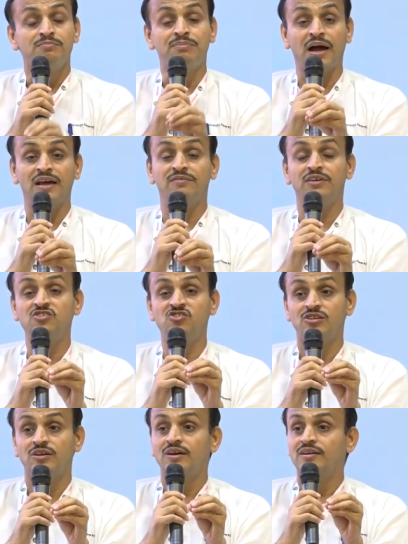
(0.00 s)
by
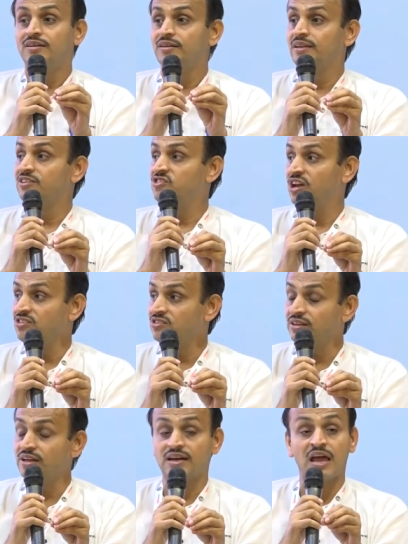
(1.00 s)
which the change
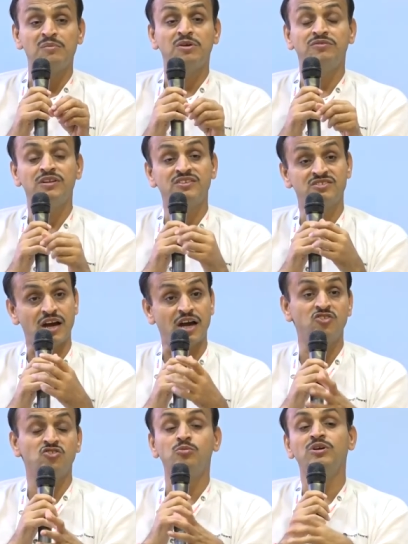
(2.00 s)
in the climate will
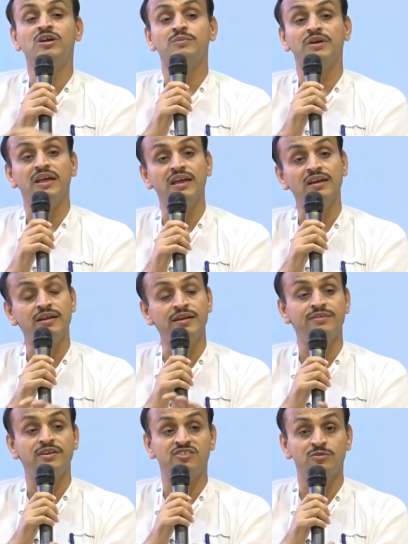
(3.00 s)
starts to become
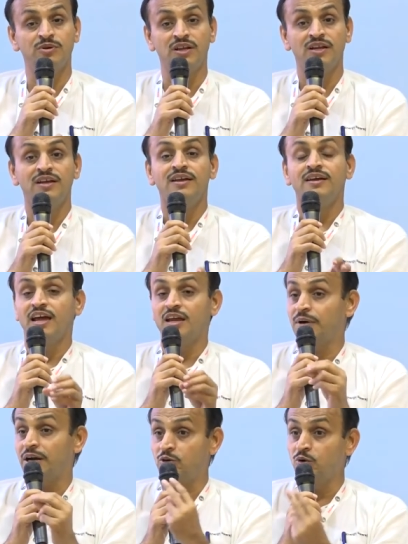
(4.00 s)
irreversible.
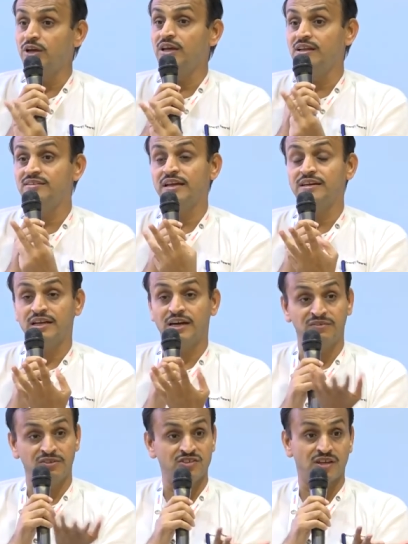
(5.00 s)
And by 2 degree
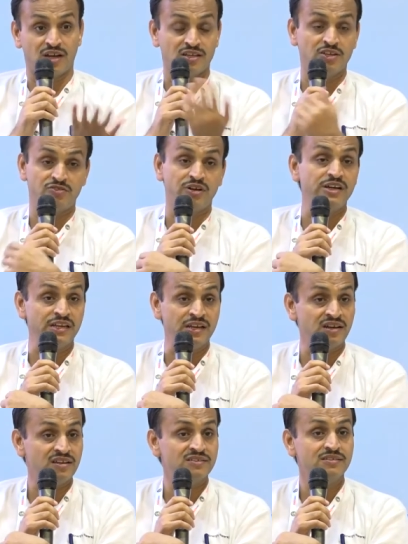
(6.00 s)
centigrade, which is another 20
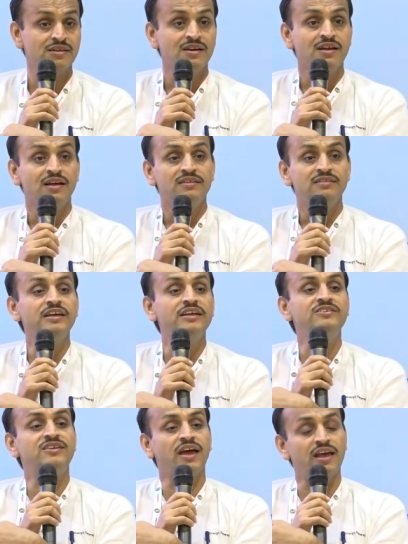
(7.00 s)
years, the
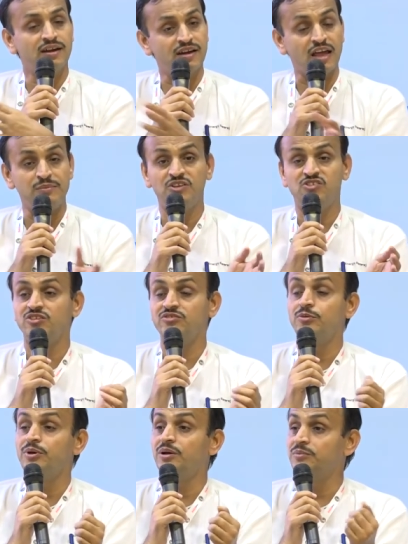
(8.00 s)
entire climate change
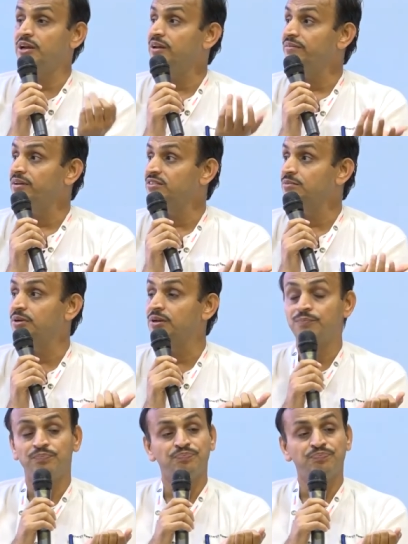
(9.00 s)
will become irreversible.